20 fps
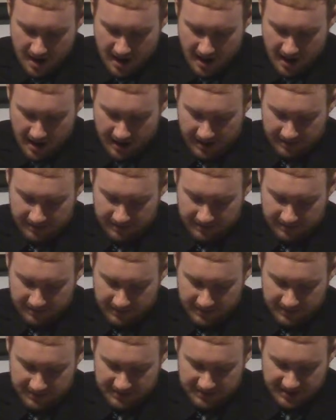The
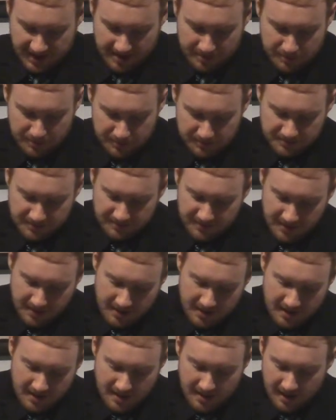first step
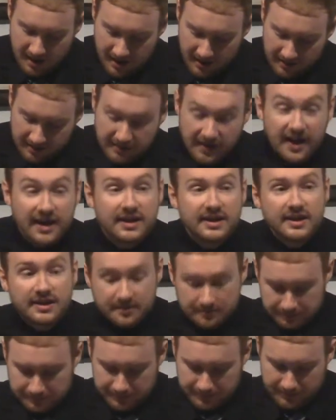of
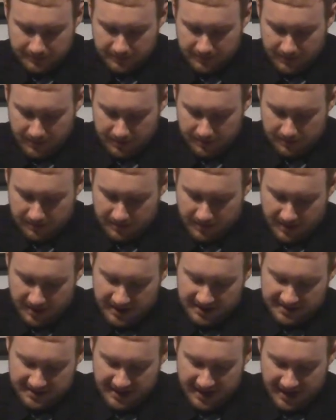hiking
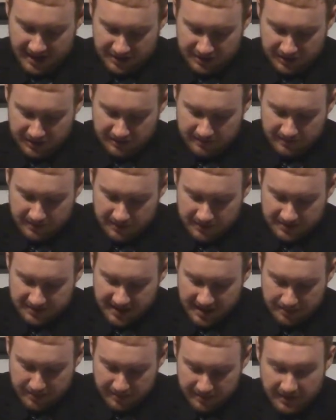isn't actually the first
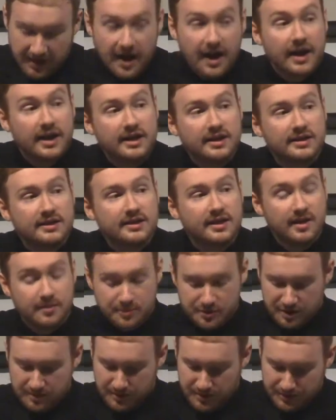step of the hike.
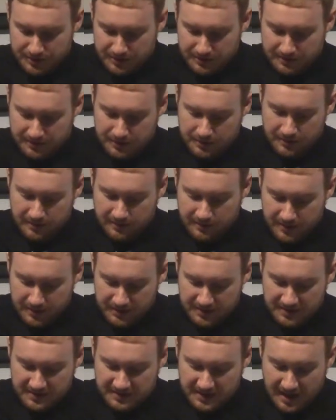I'm sure most of you have
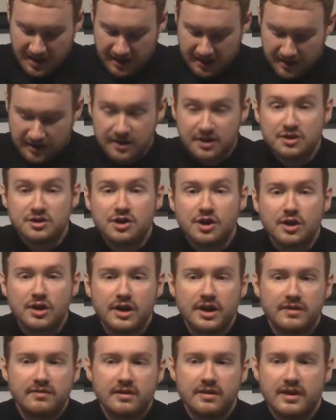heard the saying, a
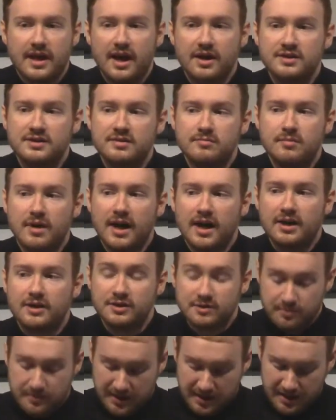journey of 1,000
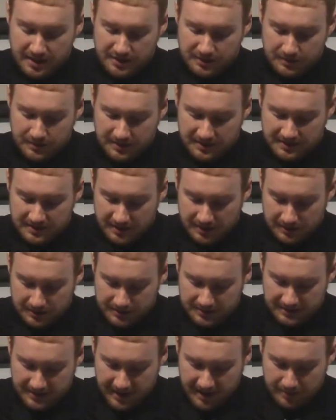miles begins with a
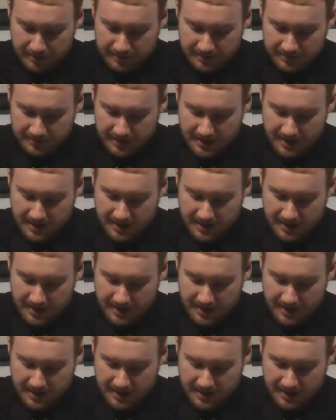single step.